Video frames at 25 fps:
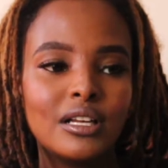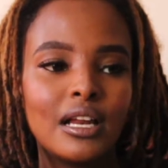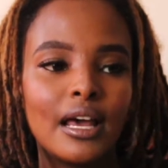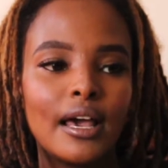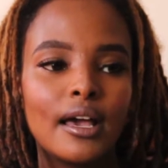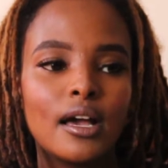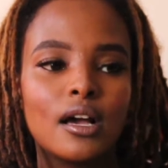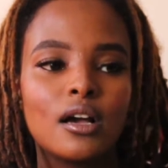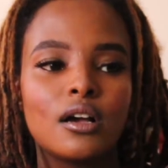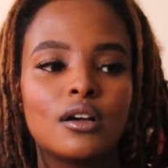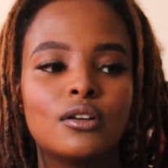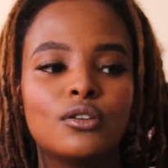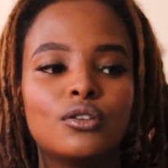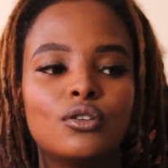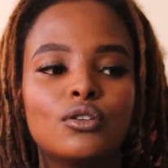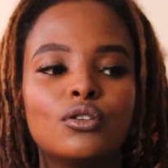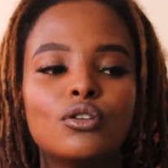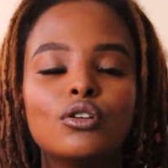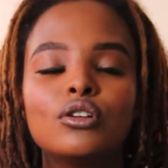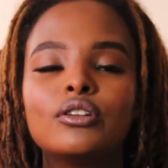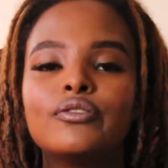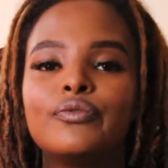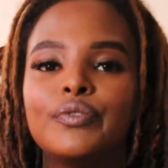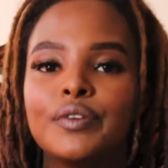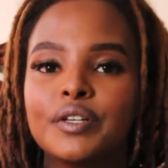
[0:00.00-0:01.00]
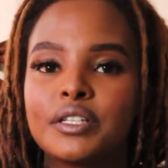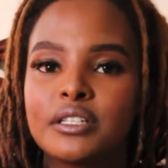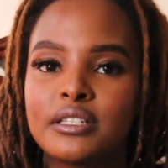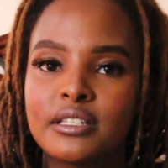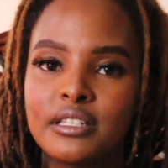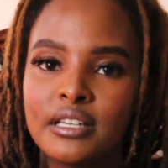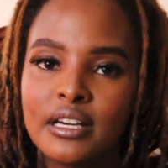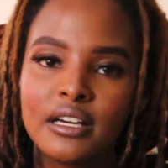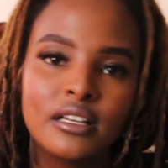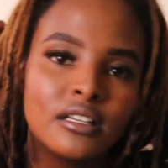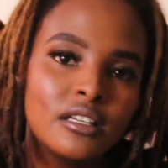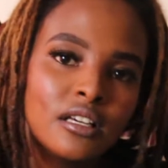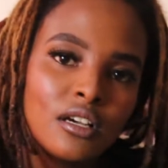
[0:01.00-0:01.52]
like, you're not
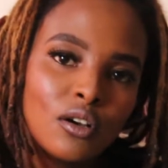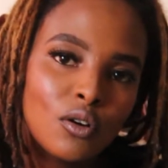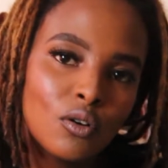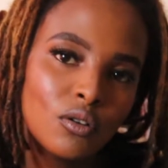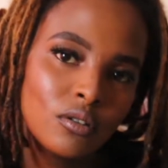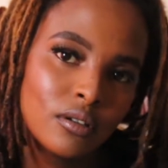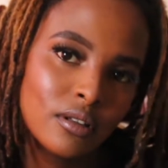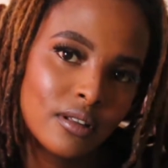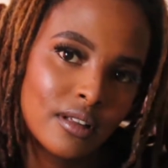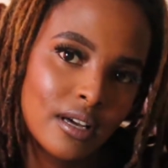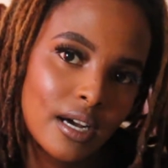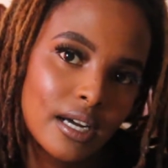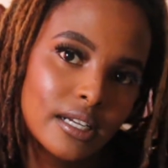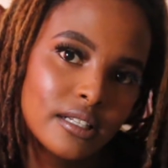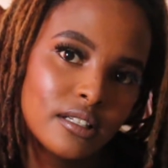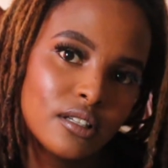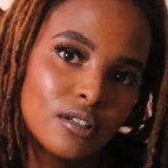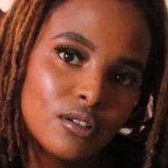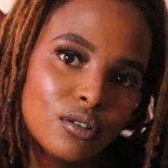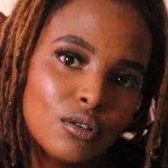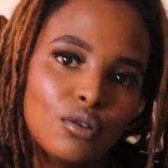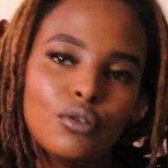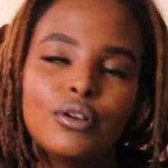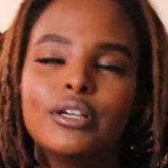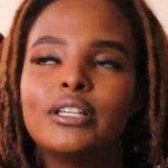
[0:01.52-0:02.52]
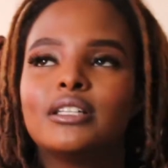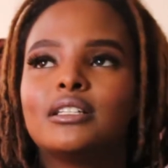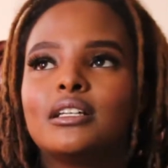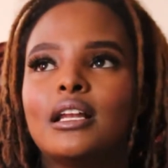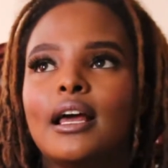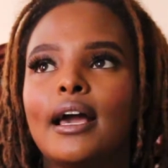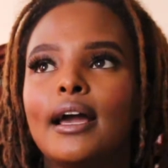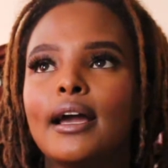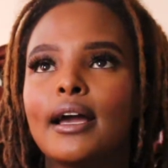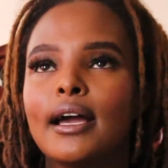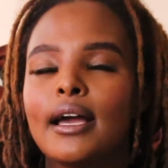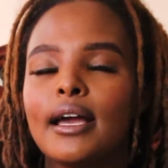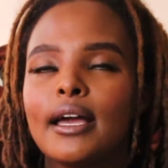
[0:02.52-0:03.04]
fixating on that. It's
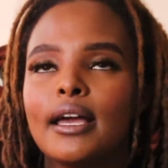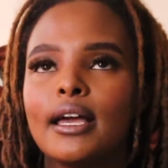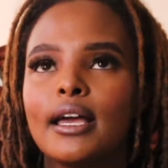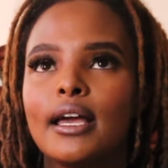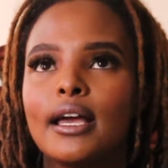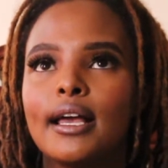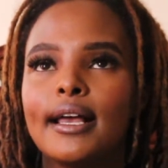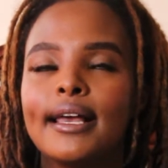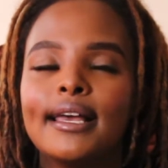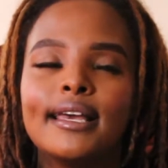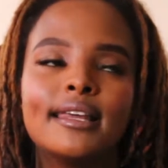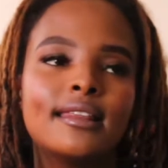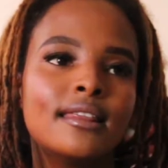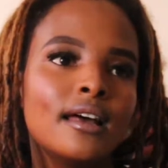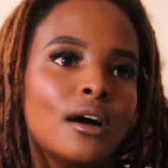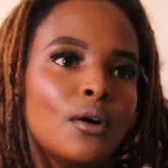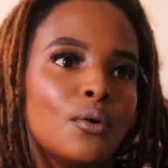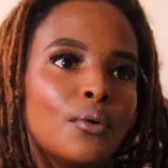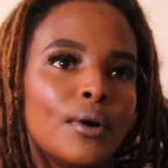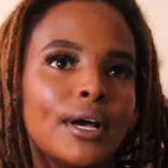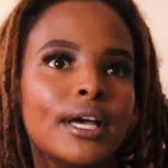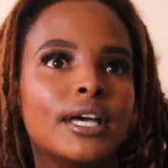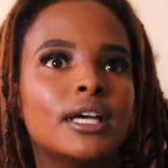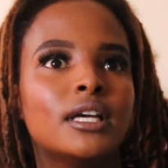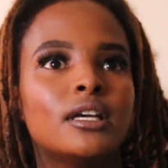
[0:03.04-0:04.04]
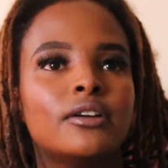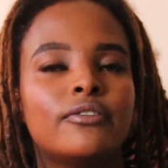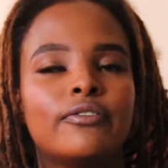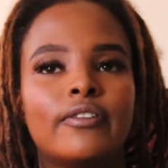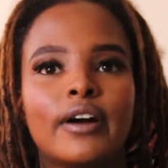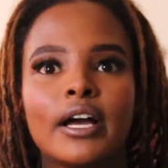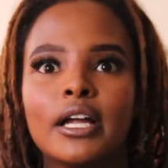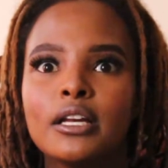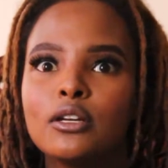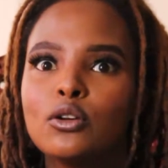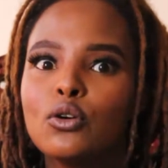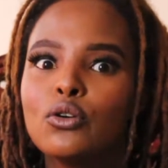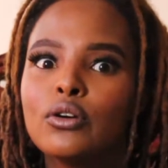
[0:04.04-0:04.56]
like either way, if I
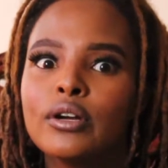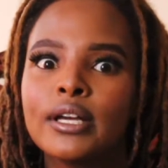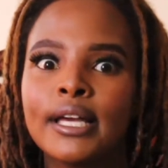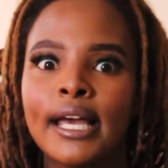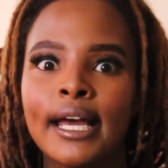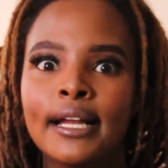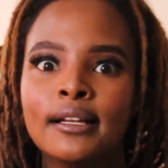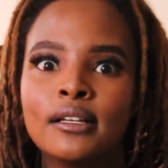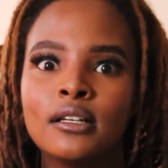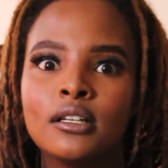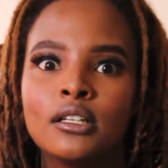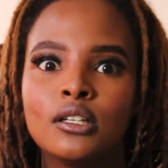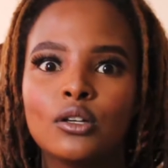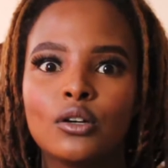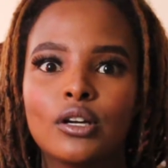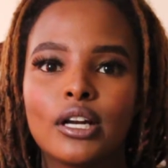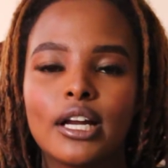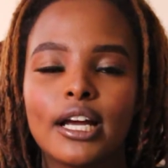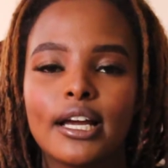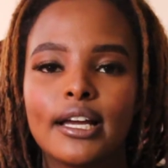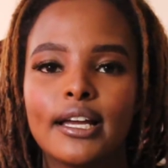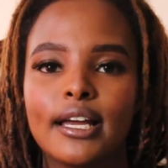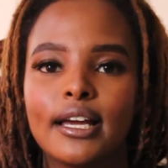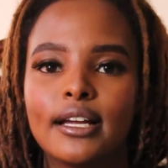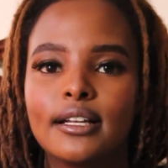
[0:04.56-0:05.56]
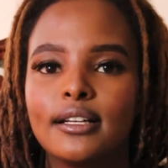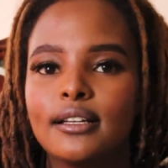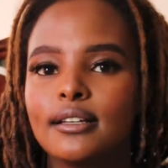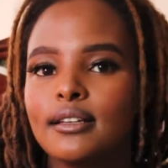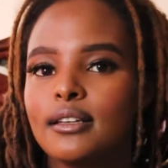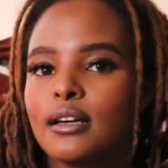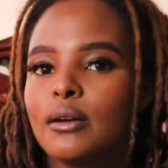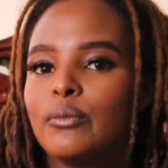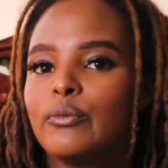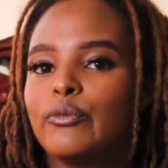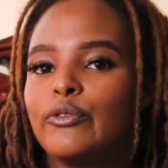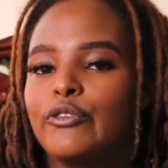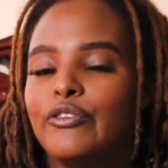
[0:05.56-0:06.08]
don't get it or I get it,
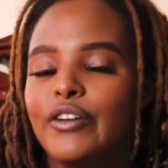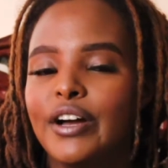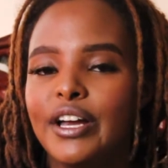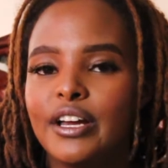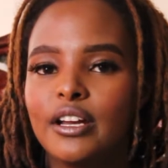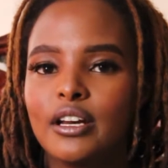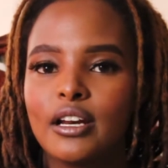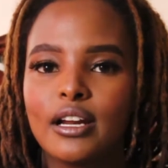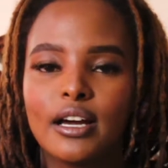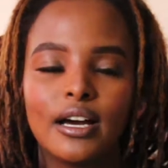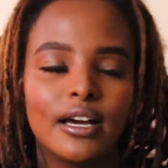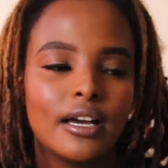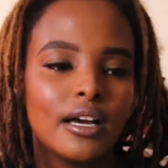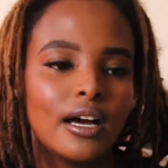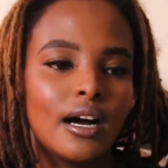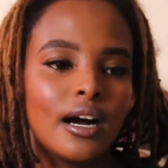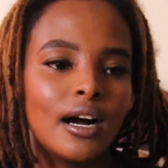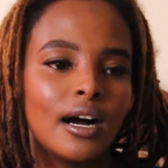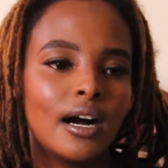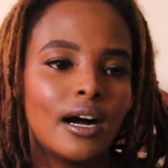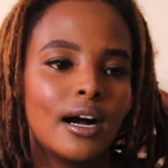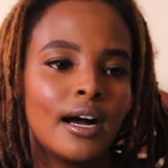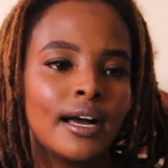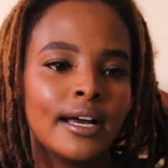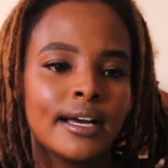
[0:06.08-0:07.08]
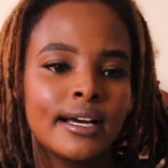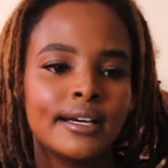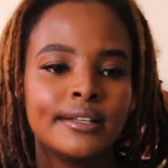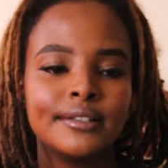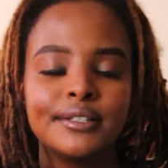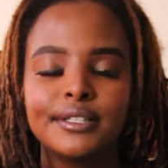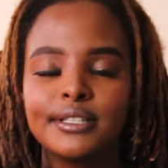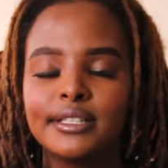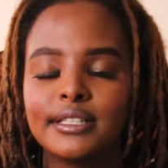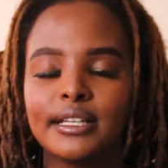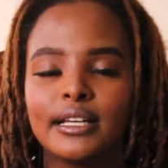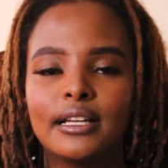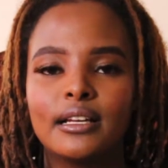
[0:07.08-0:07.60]
I'm fine. I can
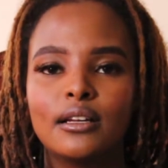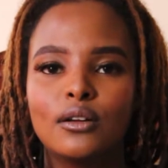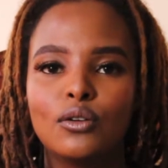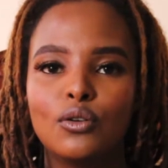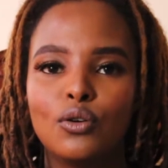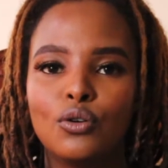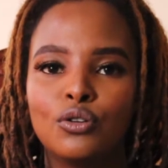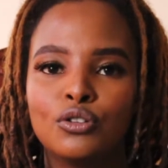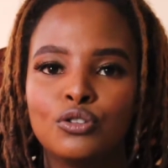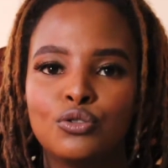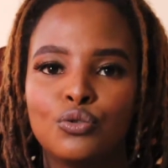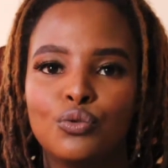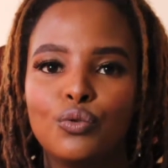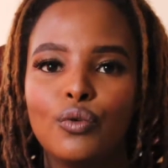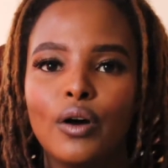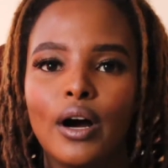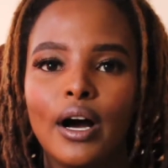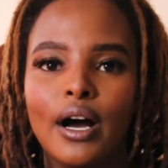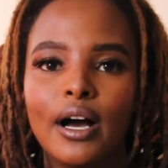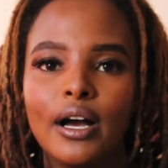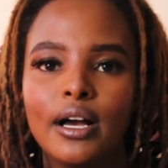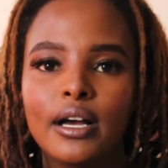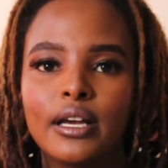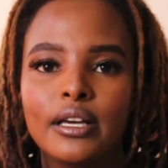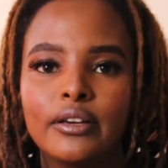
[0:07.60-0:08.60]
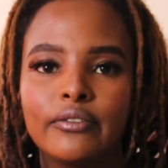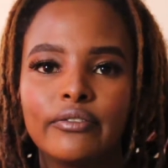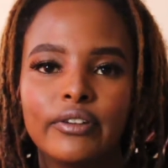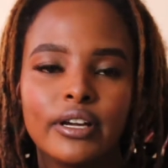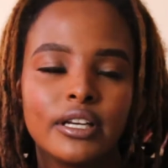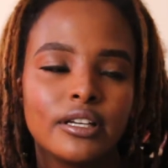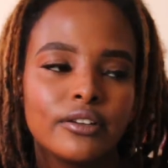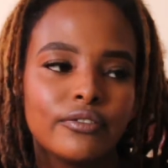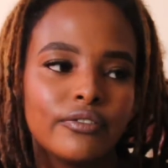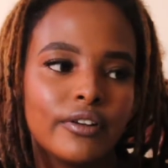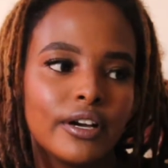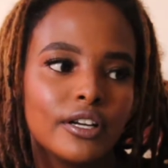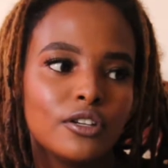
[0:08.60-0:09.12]
still go to work even
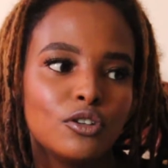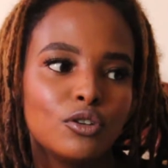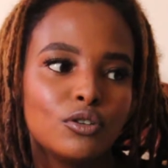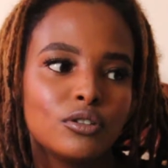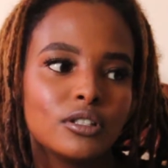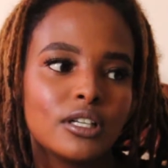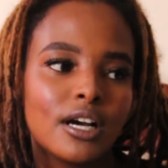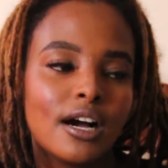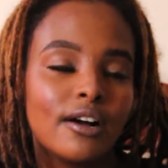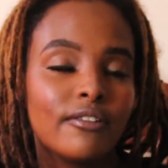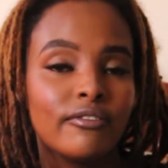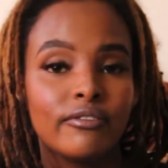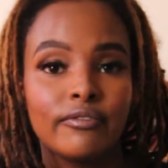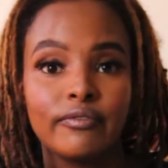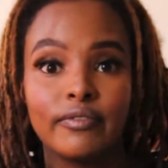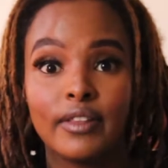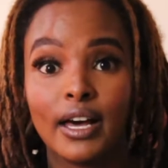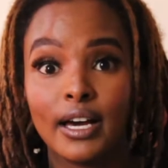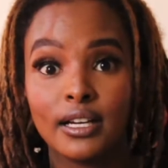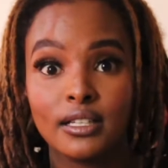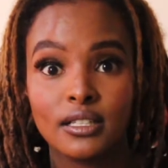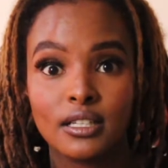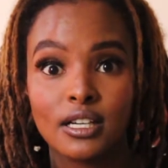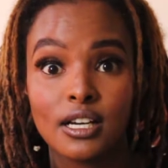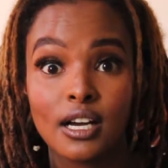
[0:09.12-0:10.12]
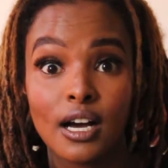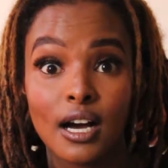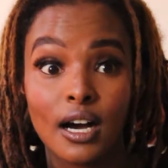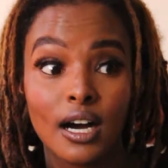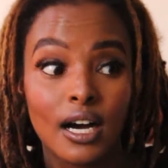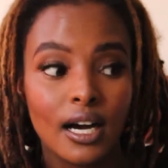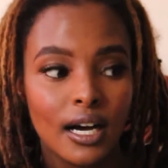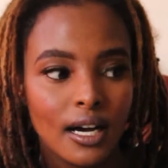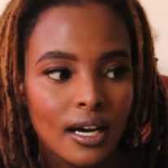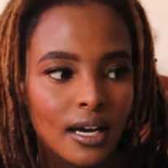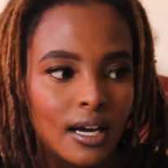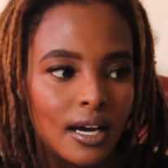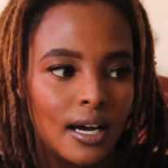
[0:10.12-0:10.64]
if I don't have that
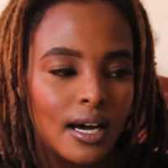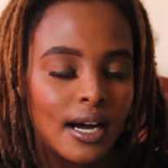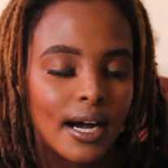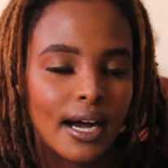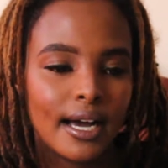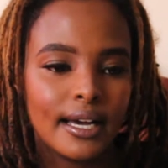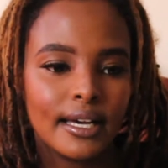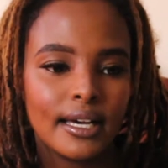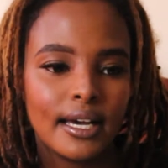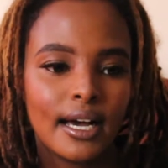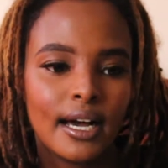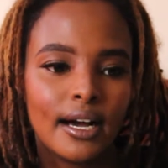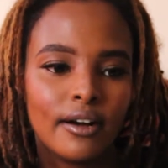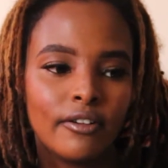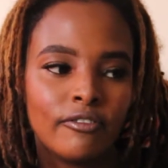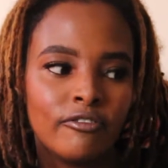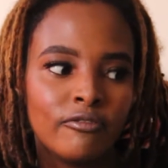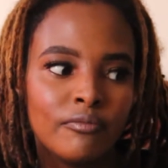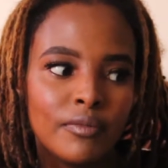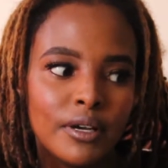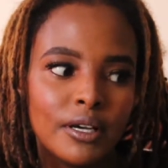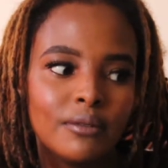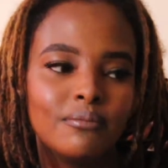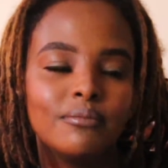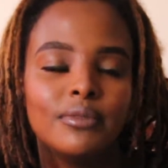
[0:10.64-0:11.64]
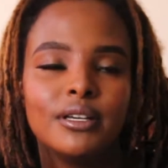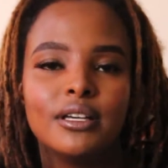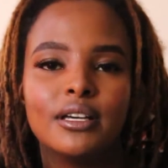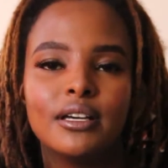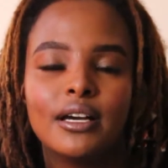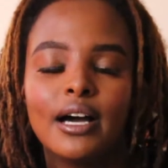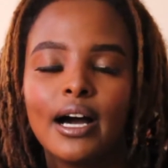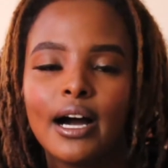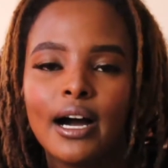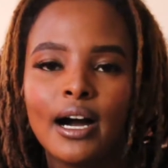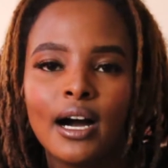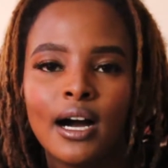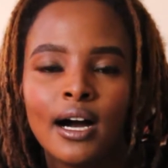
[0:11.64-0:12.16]
car. I have maybe
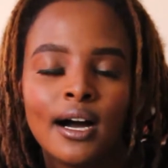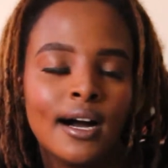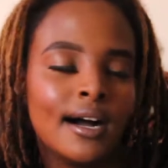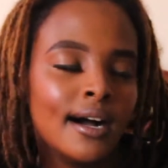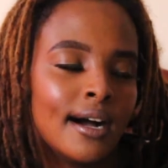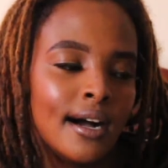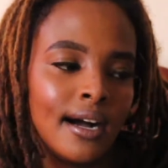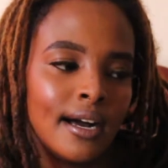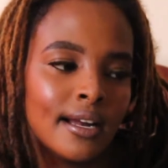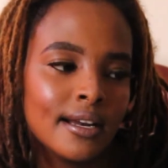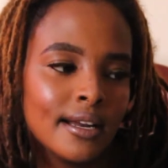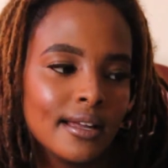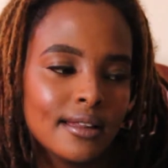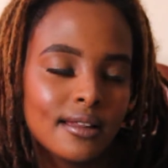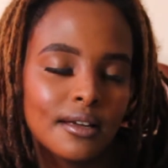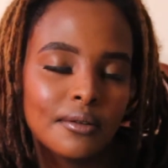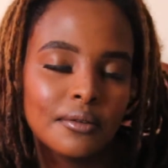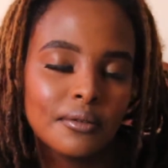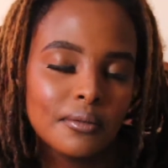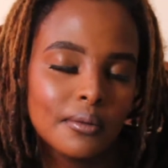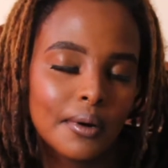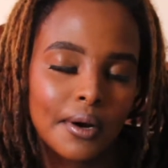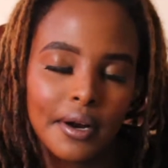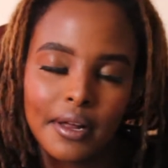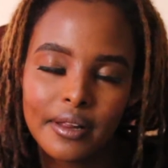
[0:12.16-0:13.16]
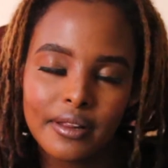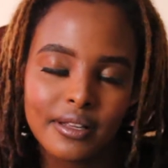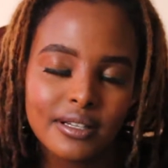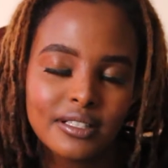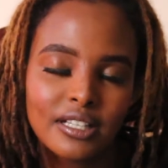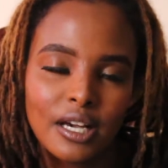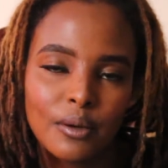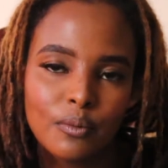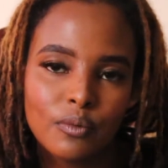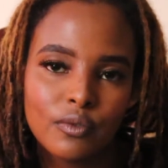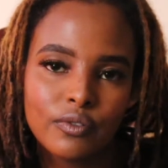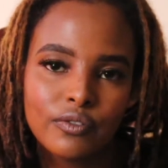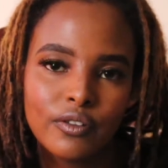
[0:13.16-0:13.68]
another
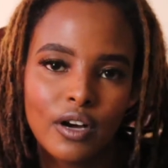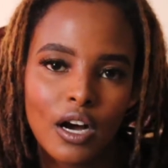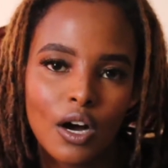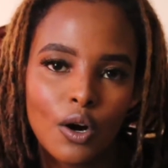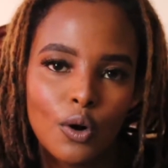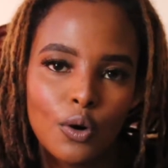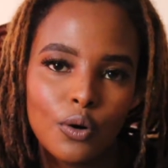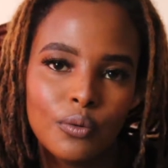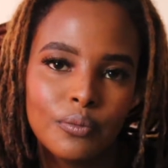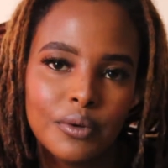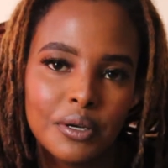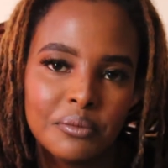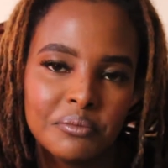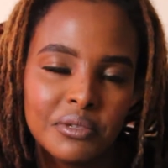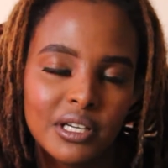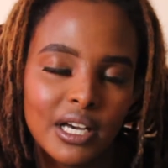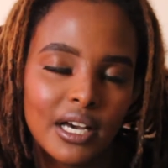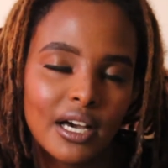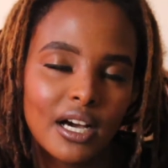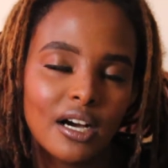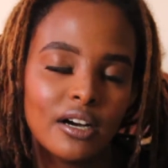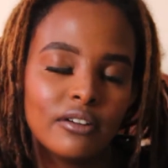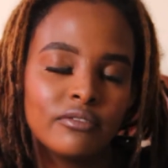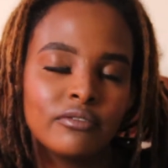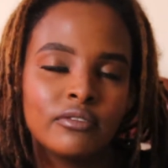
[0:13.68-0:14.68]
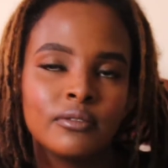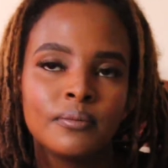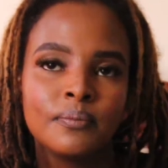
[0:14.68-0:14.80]
type of car, or maybe I have